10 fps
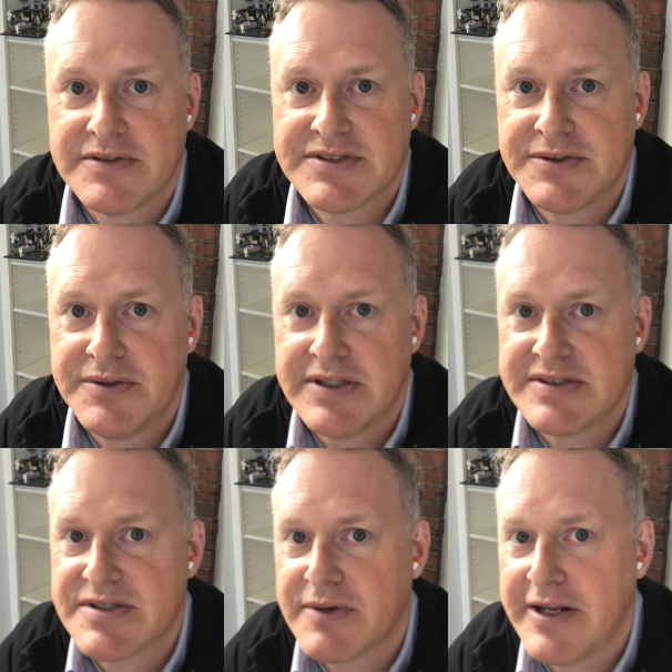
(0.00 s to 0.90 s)
So you get
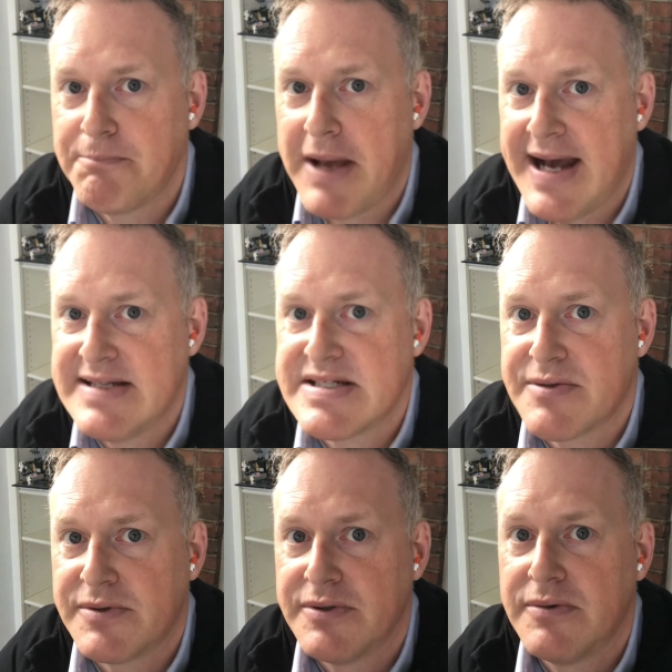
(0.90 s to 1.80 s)
this great
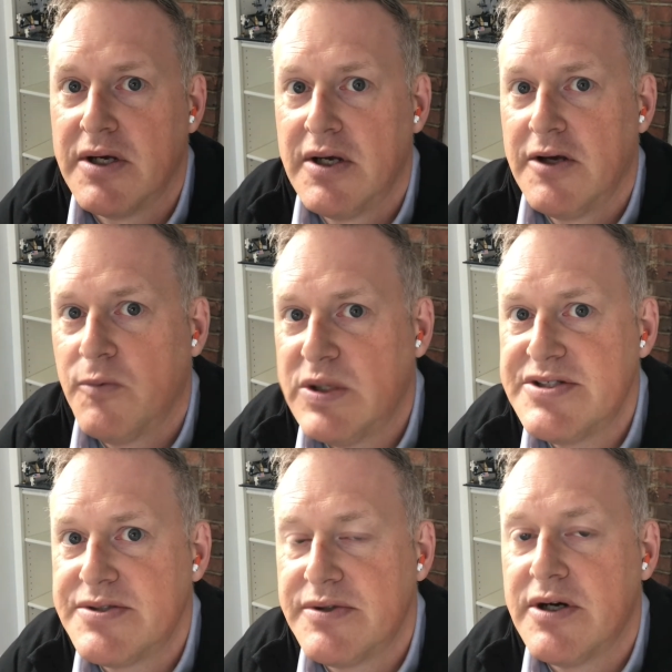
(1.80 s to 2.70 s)
pass-through once
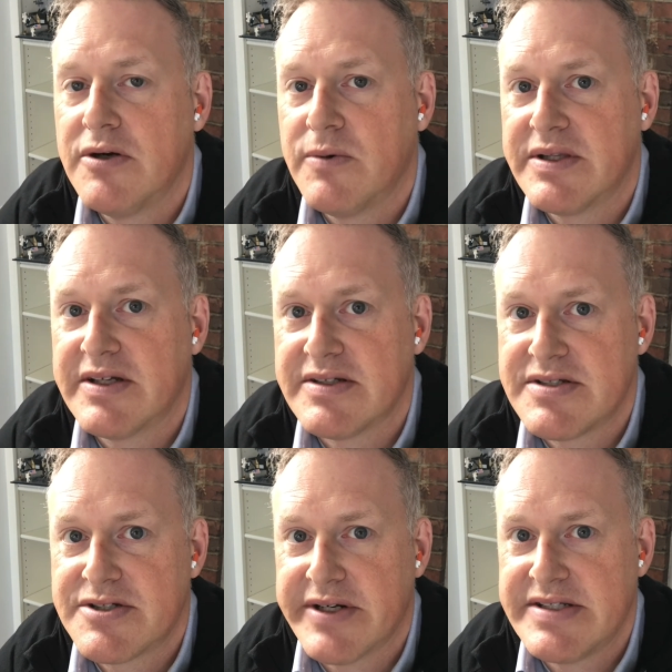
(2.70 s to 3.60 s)
you know what the
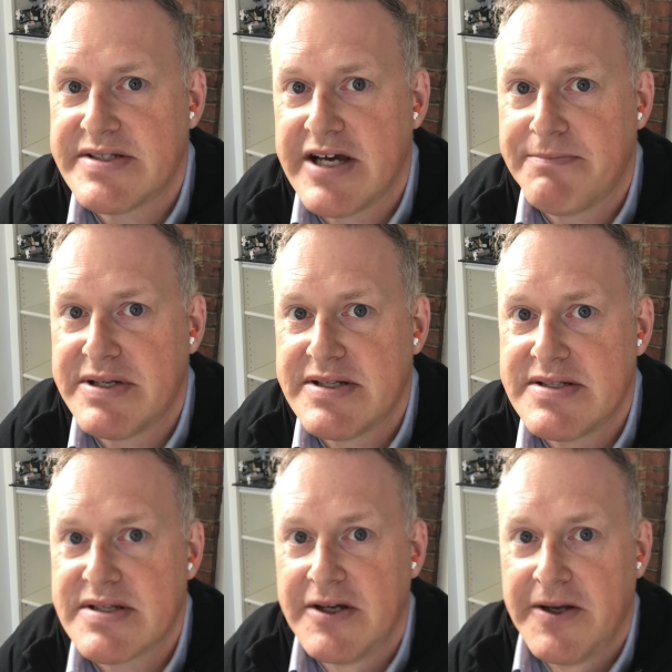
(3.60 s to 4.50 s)
constraint step
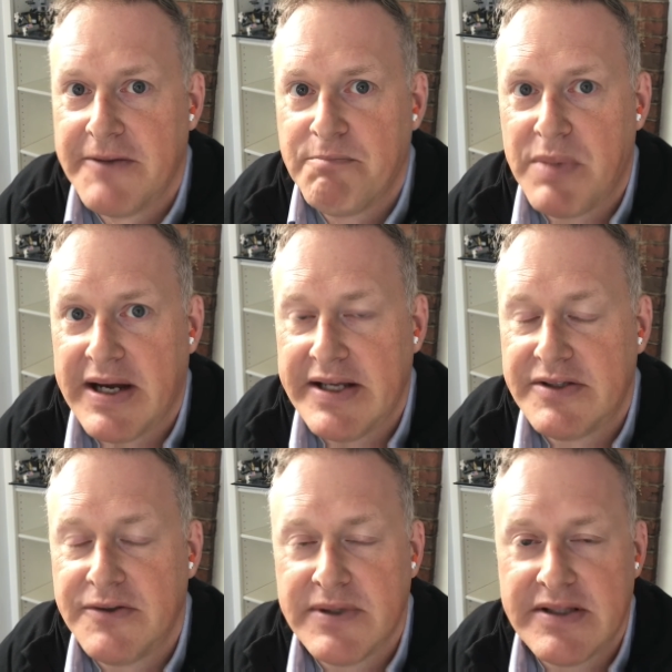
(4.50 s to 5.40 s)
is by
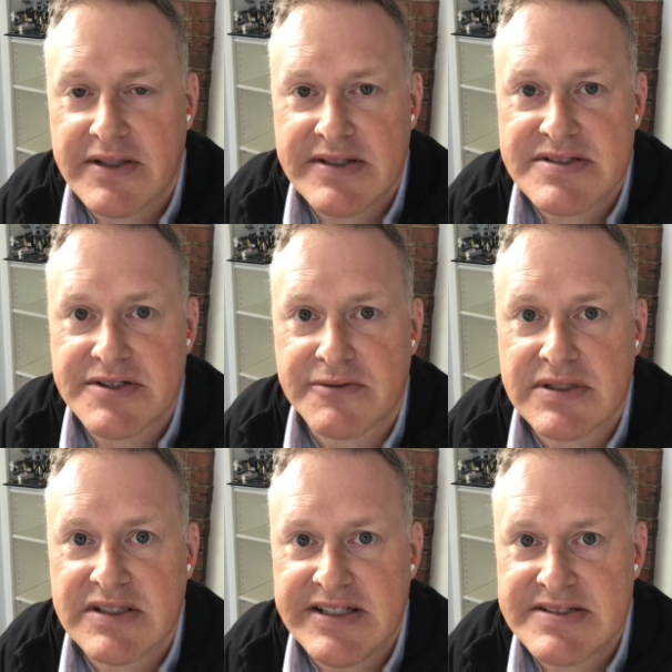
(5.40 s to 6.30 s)
doing things to
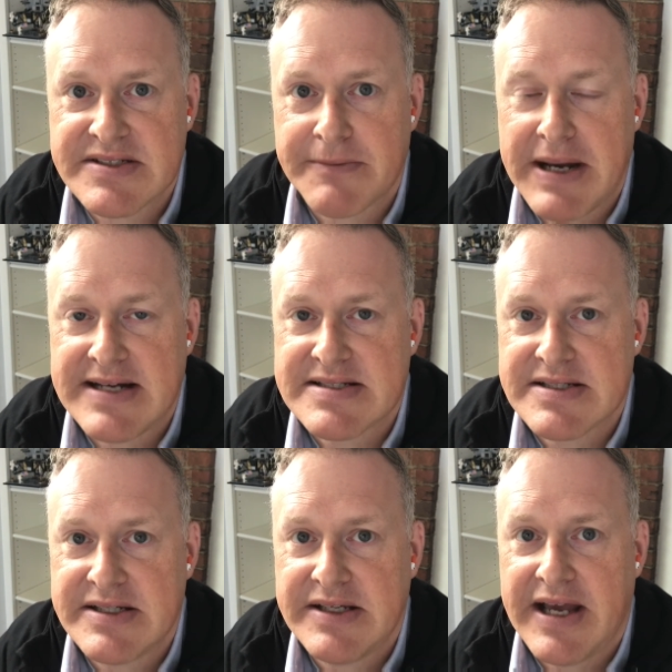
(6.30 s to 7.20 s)
release
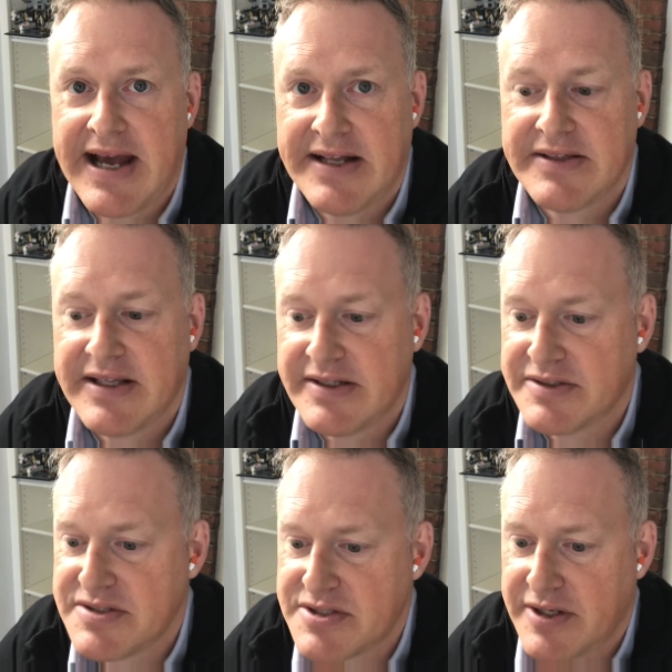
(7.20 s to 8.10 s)
capacity at that
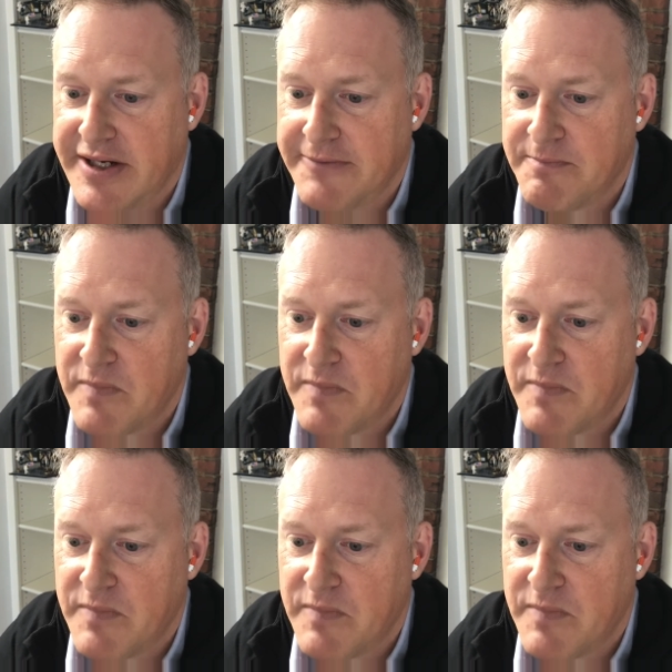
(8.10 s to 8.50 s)
constraint.